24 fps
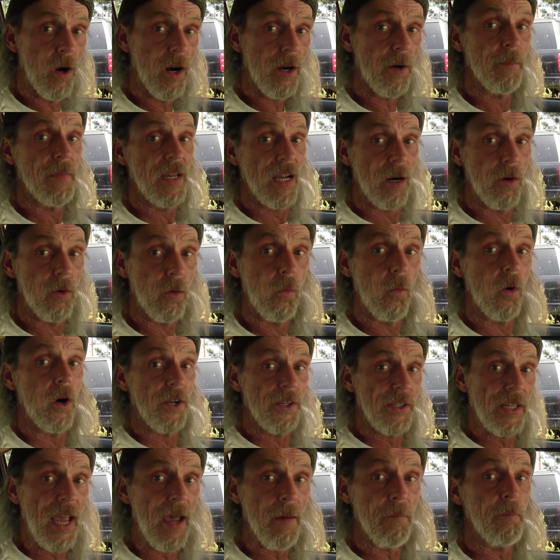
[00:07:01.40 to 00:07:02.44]
want to be able to
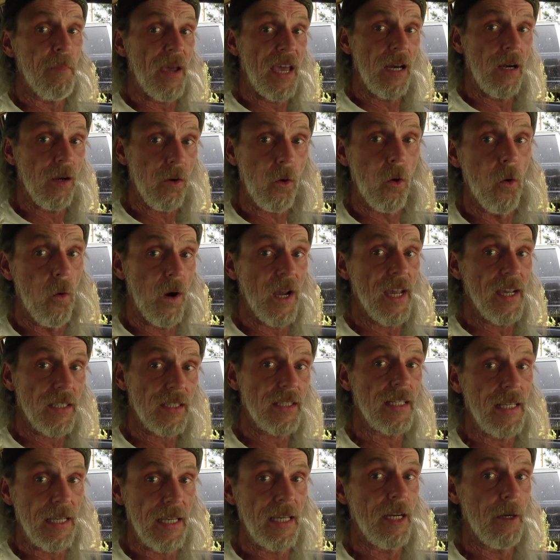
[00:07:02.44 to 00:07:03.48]
work that pedal quick
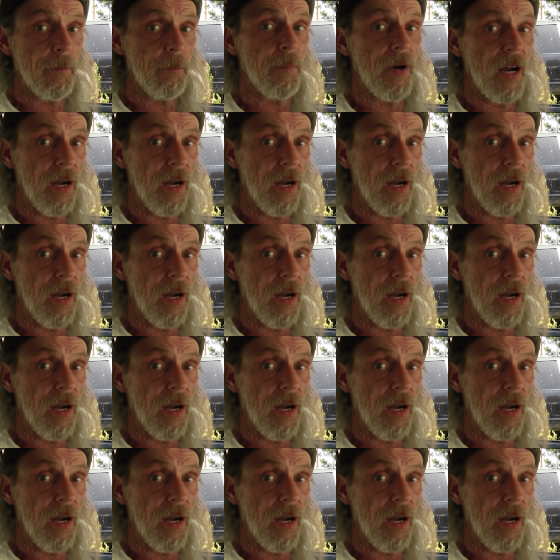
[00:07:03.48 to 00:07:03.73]
to get it